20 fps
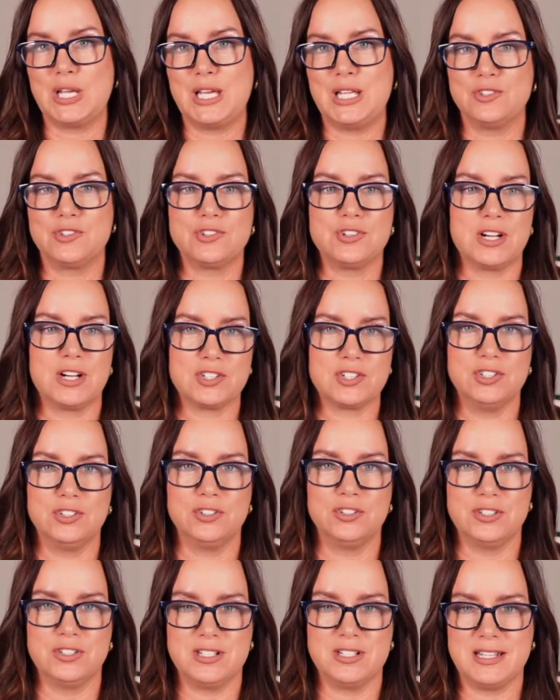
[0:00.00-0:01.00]

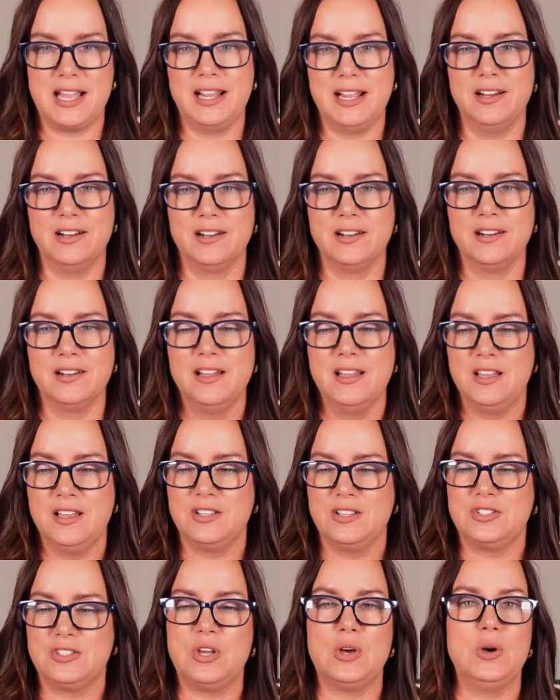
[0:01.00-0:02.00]
instructional designer.
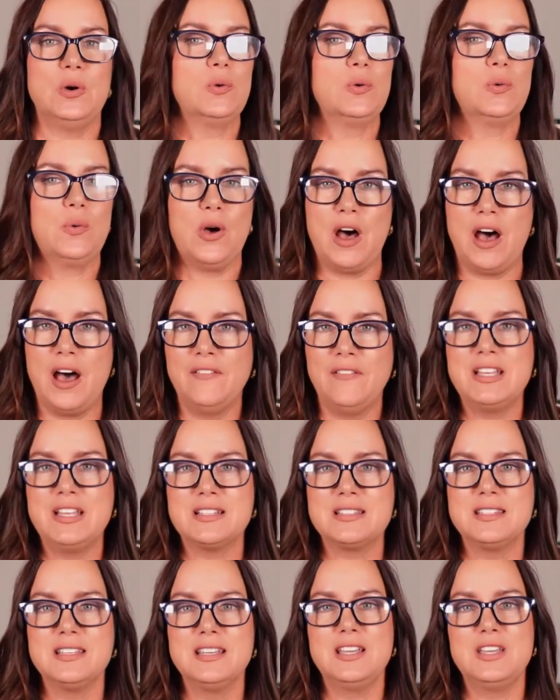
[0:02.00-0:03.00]
So
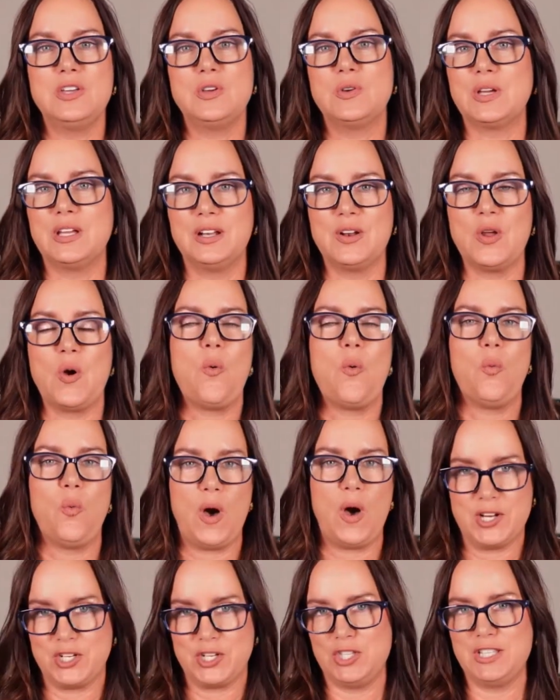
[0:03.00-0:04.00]
obviously, you could
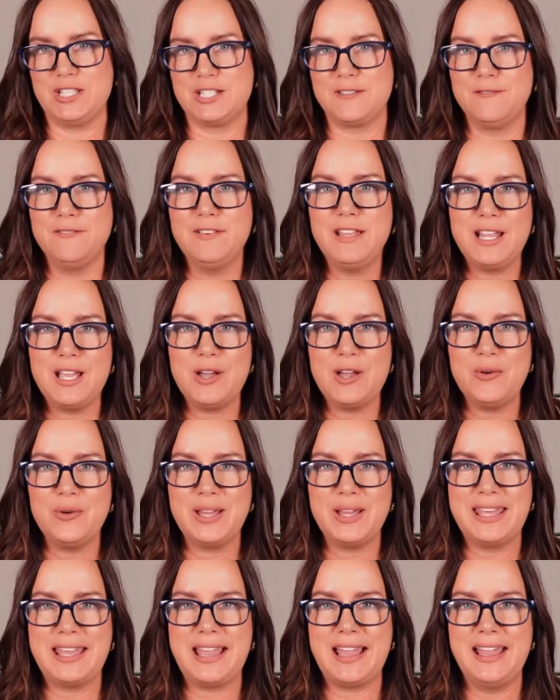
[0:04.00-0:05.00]
watch this video
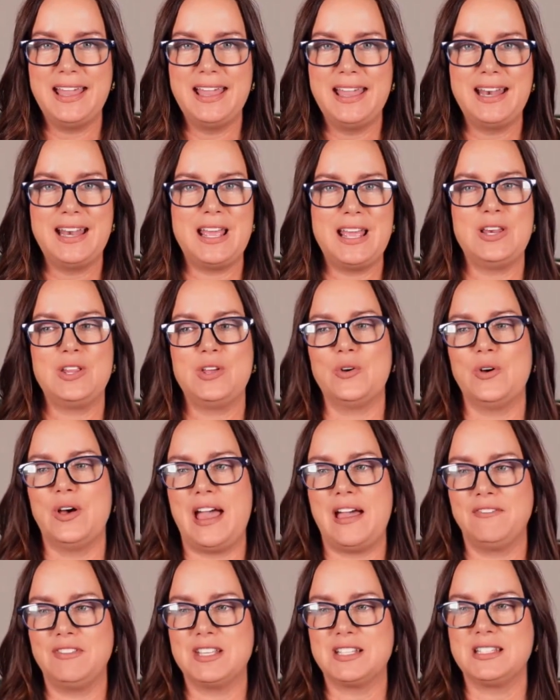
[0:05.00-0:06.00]
again and you'll
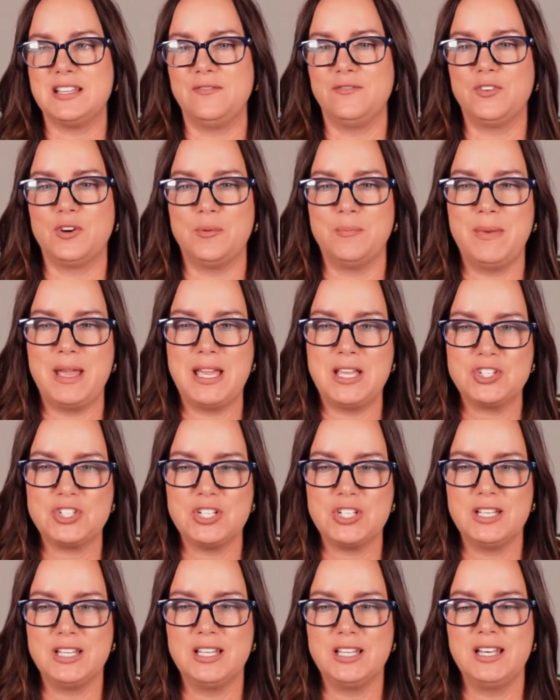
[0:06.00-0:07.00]
have this
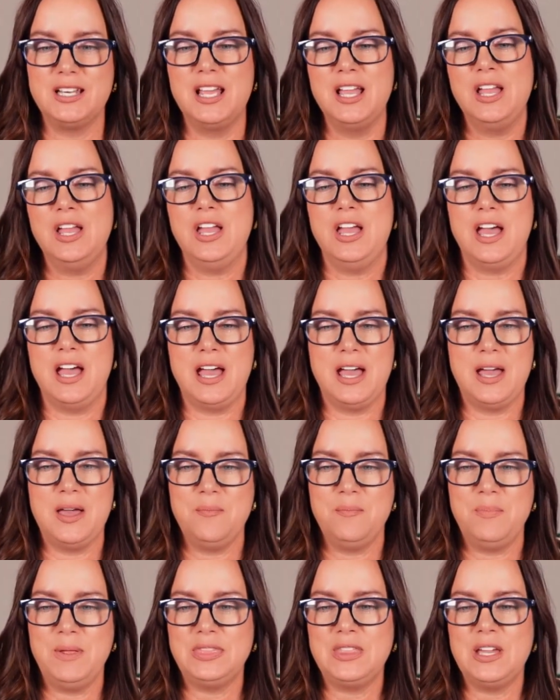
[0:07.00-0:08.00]
information.
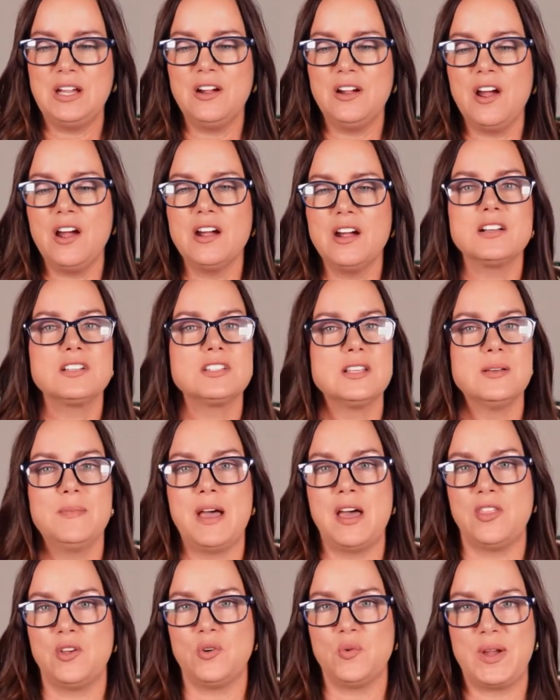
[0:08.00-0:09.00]
But there are some
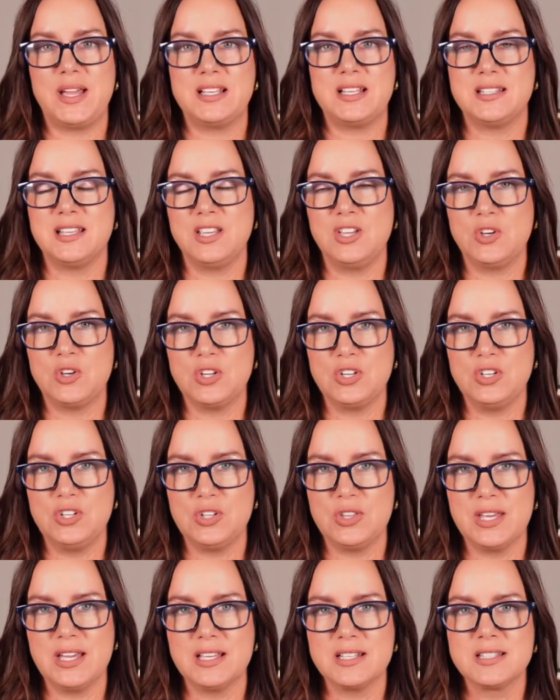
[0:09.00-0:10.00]
other ways that you can
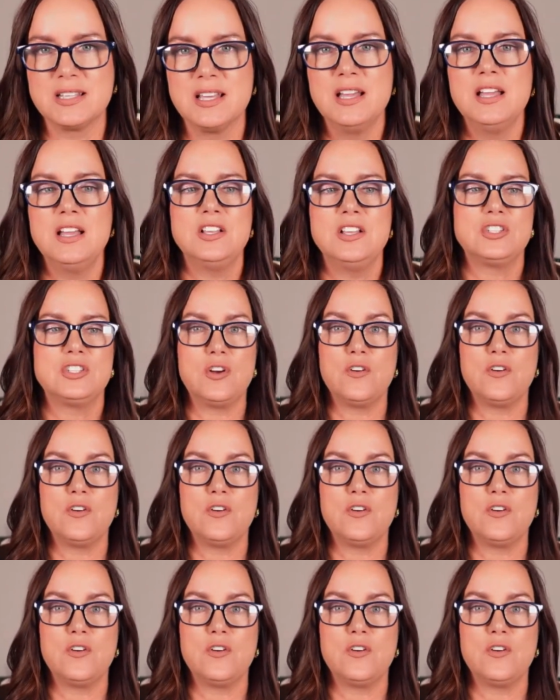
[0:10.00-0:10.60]
do this. So,